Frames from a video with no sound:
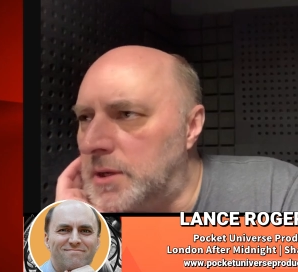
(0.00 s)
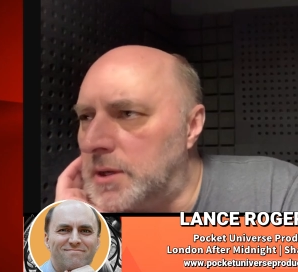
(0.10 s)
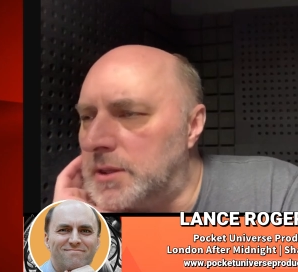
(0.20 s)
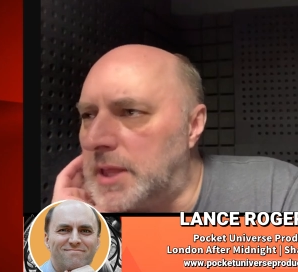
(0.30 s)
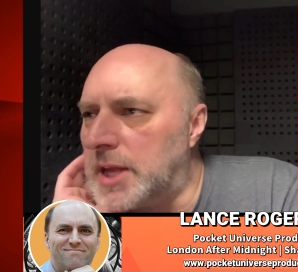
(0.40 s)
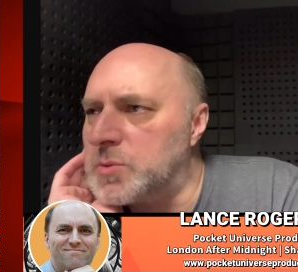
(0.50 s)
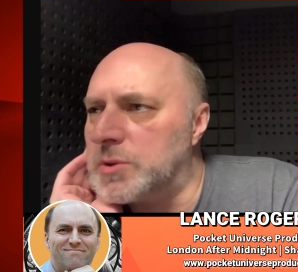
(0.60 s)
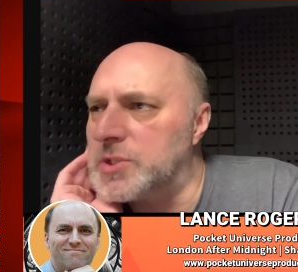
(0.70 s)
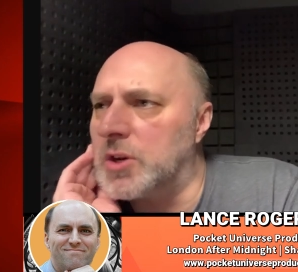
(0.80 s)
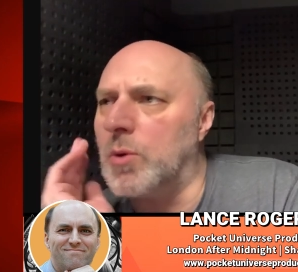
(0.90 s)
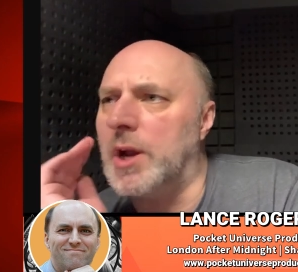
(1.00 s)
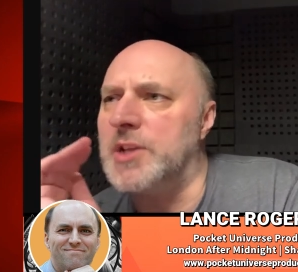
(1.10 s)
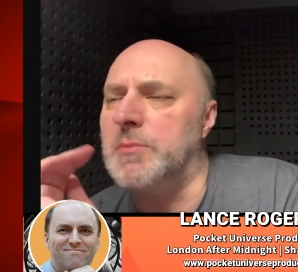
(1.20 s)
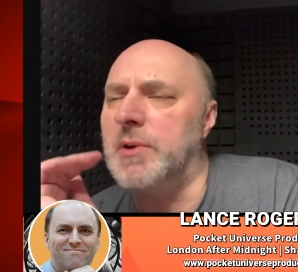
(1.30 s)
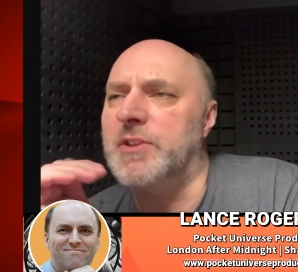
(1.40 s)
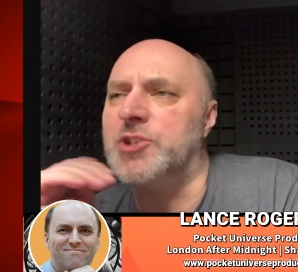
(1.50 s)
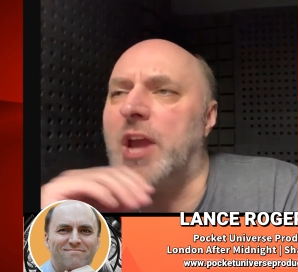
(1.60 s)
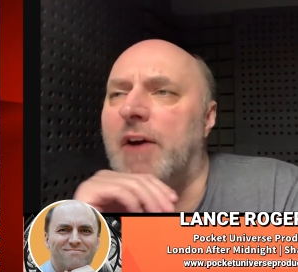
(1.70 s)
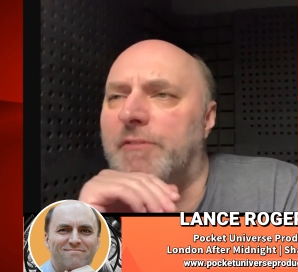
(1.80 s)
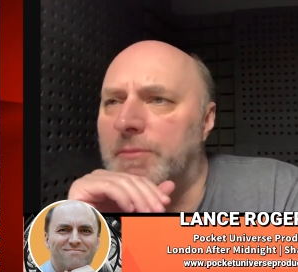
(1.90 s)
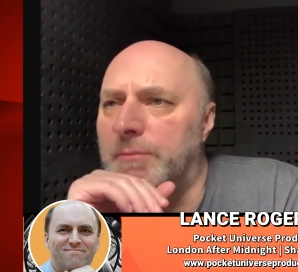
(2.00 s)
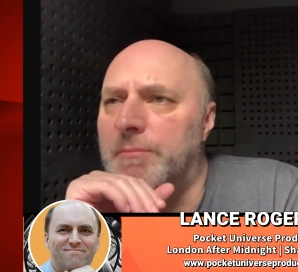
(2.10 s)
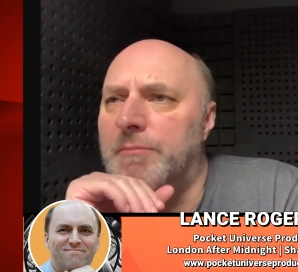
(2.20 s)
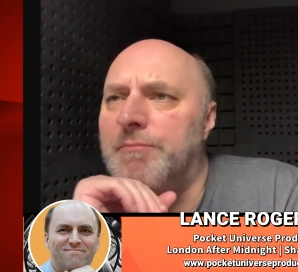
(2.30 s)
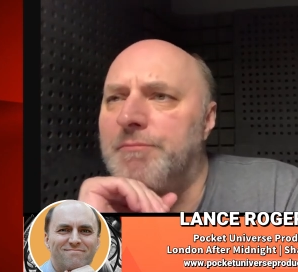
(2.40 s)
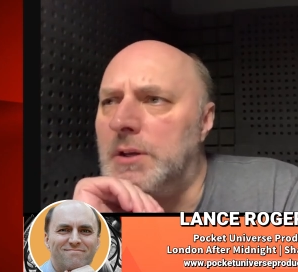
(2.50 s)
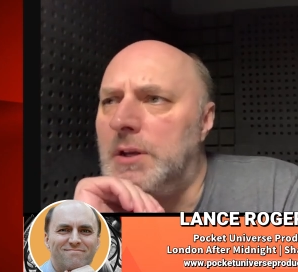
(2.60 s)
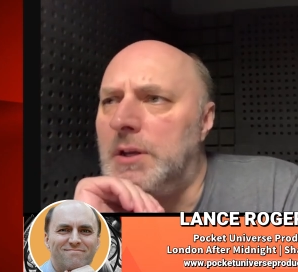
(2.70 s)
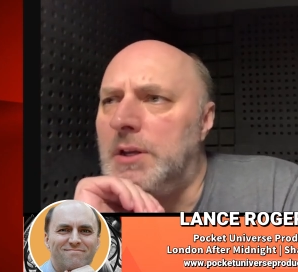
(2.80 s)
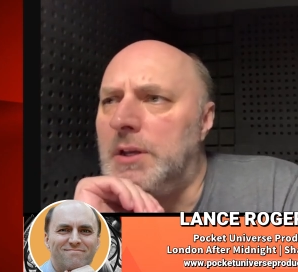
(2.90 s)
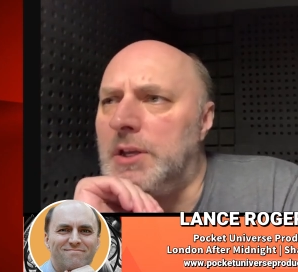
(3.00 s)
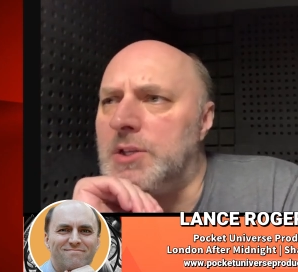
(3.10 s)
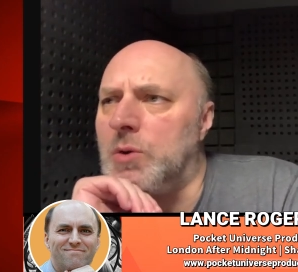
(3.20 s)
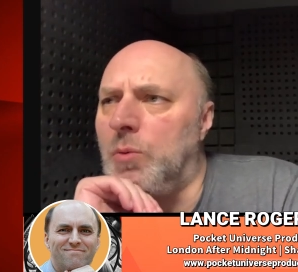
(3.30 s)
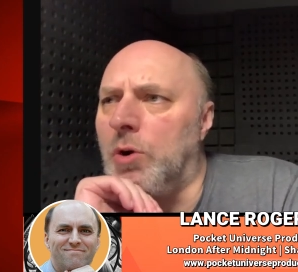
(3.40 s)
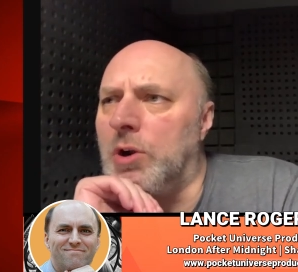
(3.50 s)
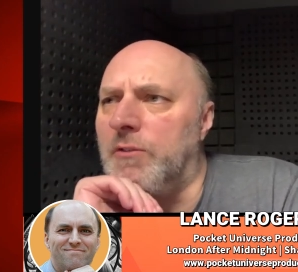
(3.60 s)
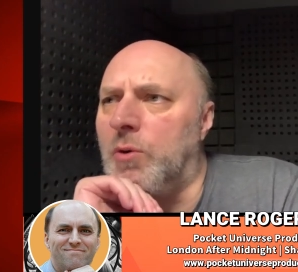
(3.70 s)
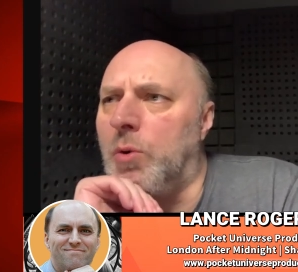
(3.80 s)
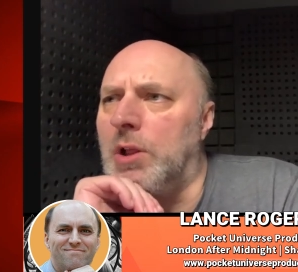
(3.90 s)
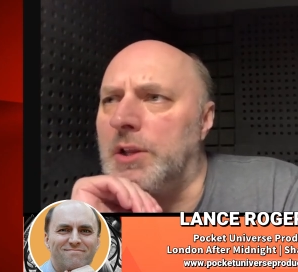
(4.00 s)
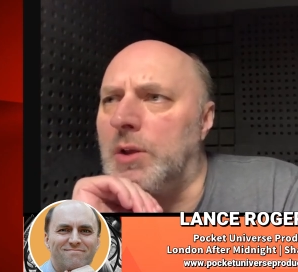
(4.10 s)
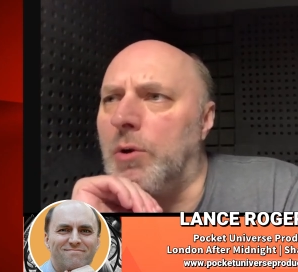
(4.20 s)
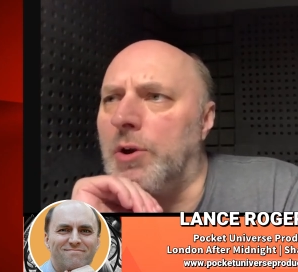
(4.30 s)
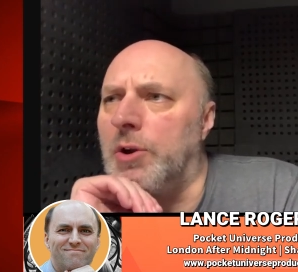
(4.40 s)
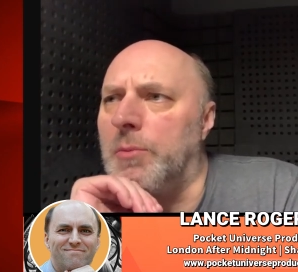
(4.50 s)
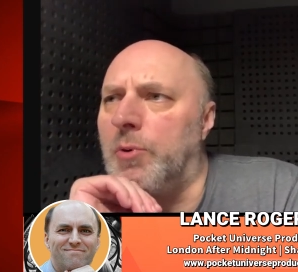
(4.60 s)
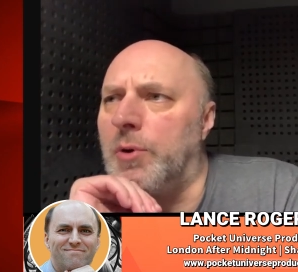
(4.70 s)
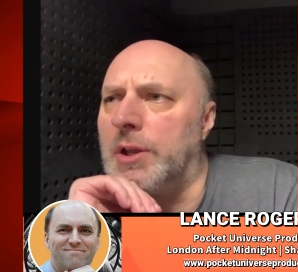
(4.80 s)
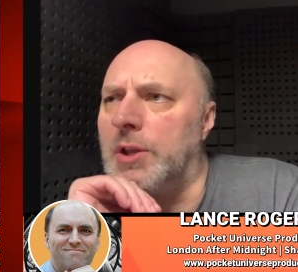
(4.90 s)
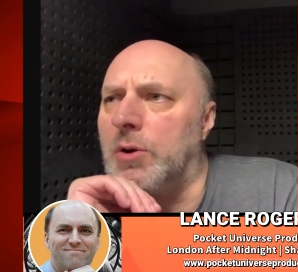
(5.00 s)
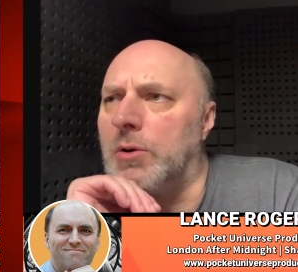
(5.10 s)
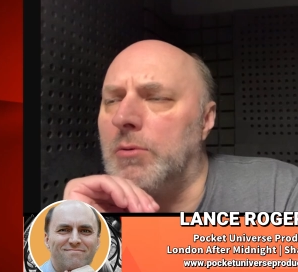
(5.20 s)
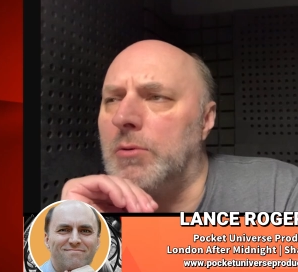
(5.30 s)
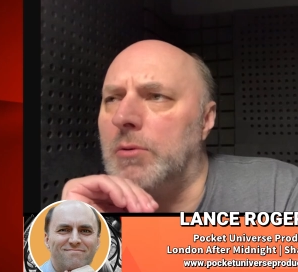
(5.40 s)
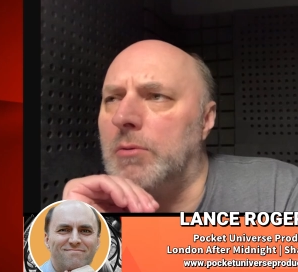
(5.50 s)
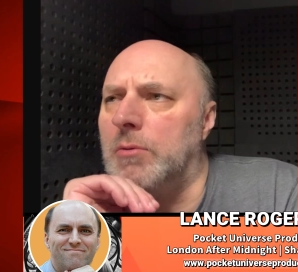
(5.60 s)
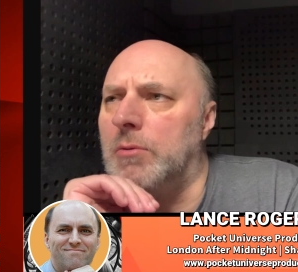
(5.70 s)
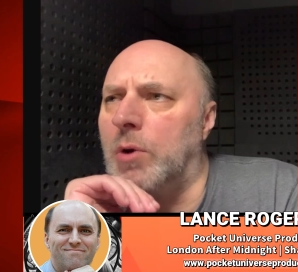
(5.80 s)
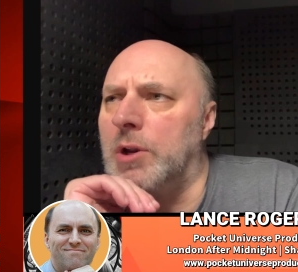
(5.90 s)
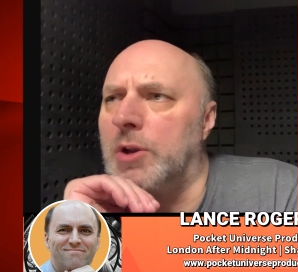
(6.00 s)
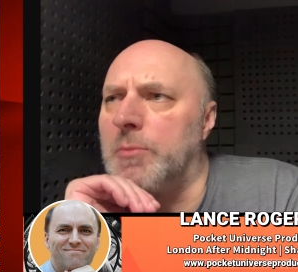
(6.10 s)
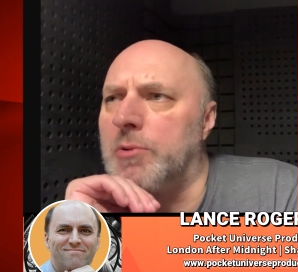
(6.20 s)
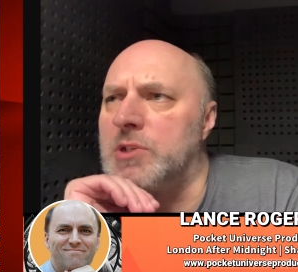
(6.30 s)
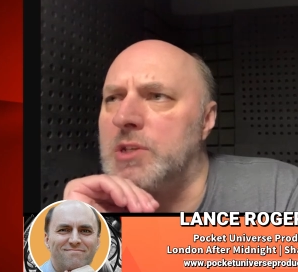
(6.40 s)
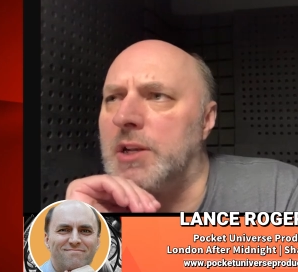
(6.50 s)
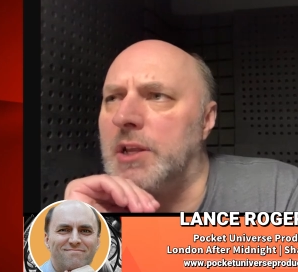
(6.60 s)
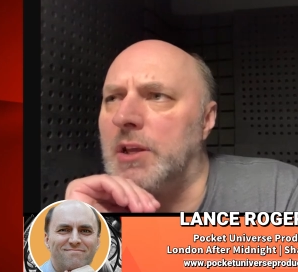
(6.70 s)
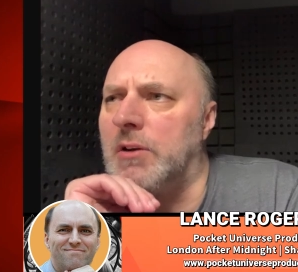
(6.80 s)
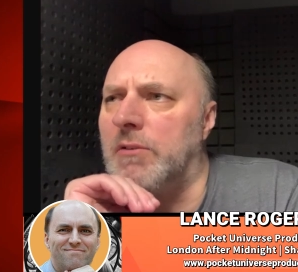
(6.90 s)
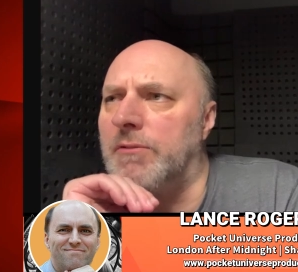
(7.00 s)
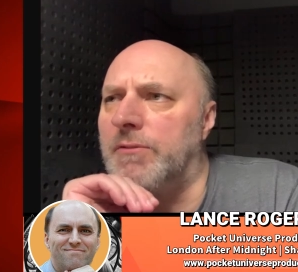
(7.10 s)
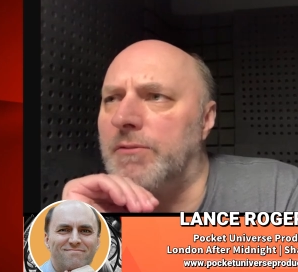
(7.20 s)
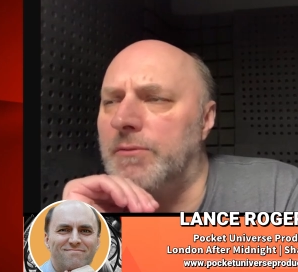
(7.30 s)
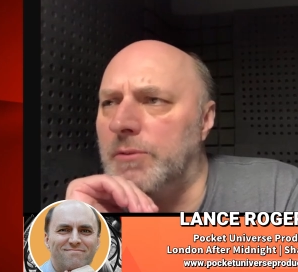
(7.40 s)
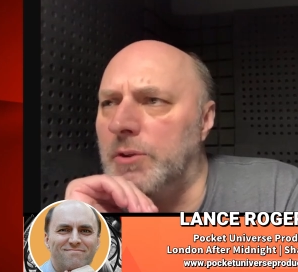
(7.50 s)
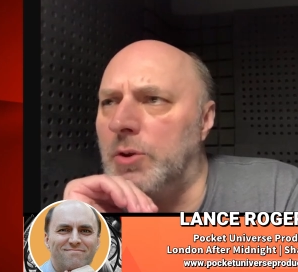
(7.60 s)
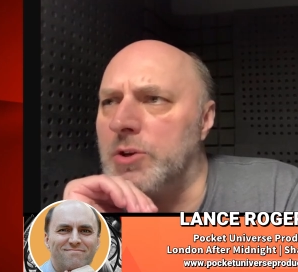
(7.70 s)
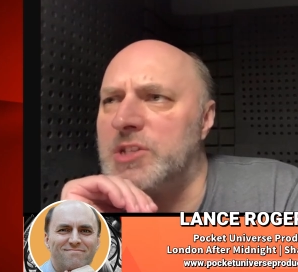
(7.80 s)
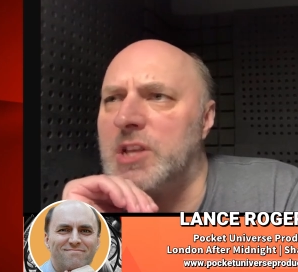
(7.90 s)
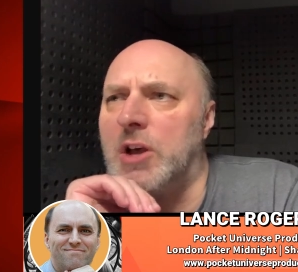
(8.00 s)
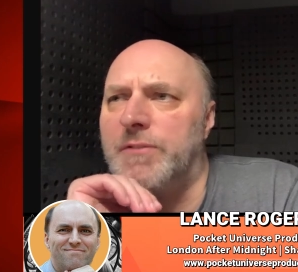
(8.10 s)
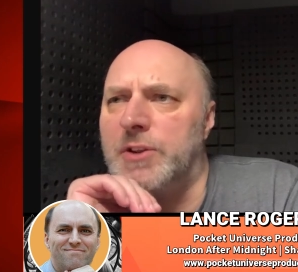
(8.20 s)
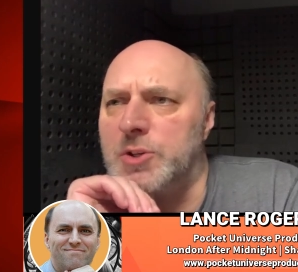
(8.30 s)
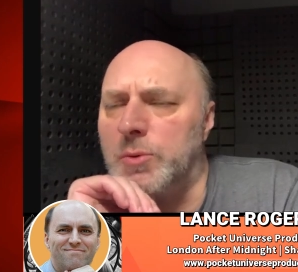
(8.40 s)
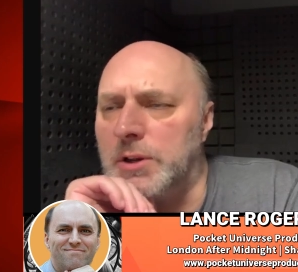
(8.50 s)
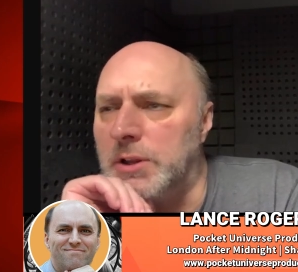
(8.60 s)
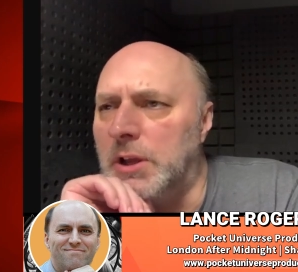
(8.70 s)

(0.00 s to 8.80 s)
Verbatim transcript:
Speaker 1: that's what's going to rise above the chaff is a work of quality where you're putting your 100% of yourself into it.